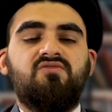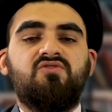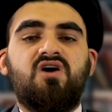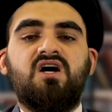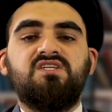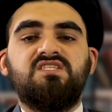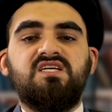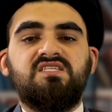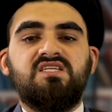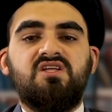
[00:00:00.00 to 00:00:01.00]
to us
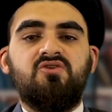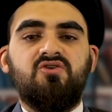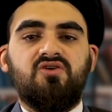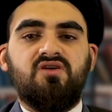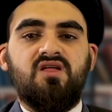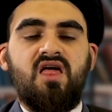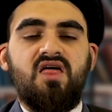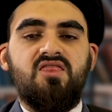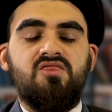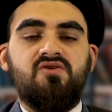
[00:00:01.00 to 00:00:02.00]
is that, look,
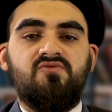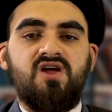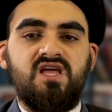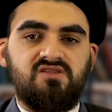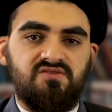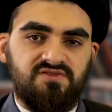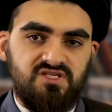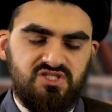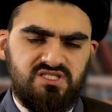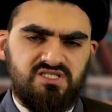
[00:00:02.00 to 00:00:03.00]
the rate of the
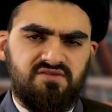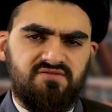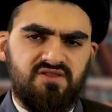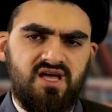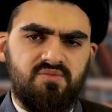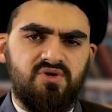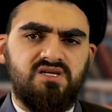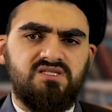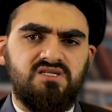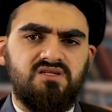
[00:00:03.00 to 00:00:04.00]
jizya for that
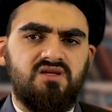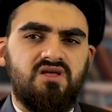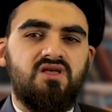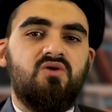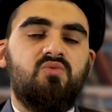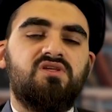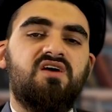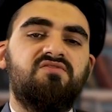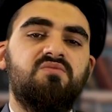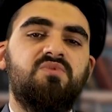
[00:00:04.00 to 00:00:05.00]
person would
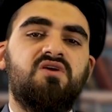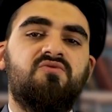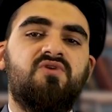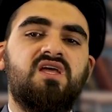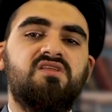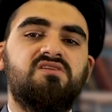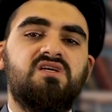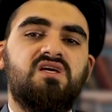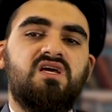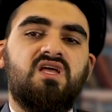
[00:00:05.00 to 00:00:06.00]
have to be a rate
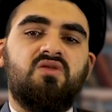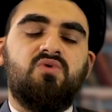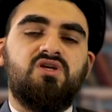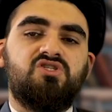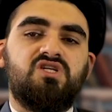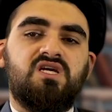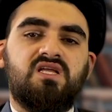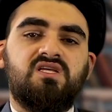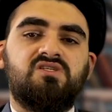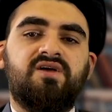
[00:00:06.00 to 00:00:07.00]
in which it
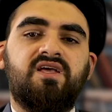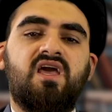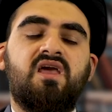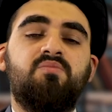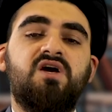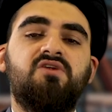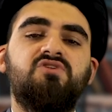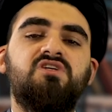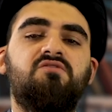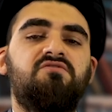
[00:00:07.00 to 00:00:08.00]
is like a
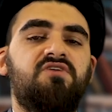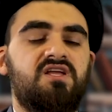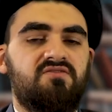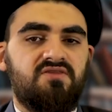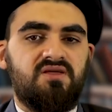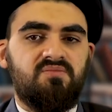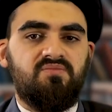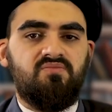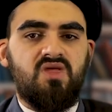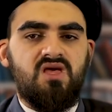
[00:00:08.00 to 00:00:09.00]
penalty or fine for them.
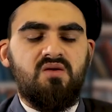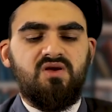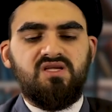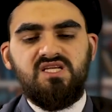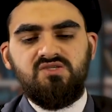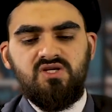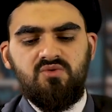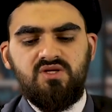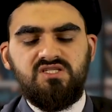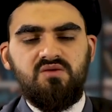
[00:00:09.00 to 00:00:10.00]
Because as we know,
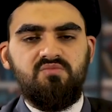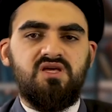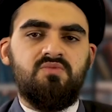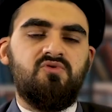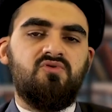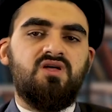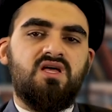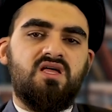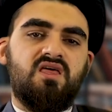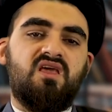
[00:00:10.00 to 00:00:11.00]
when some people,
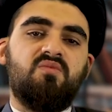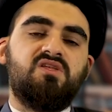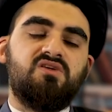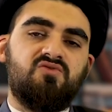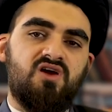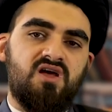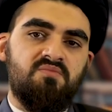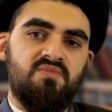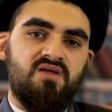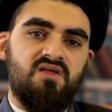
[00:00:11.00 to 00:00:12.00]
they commit a crime,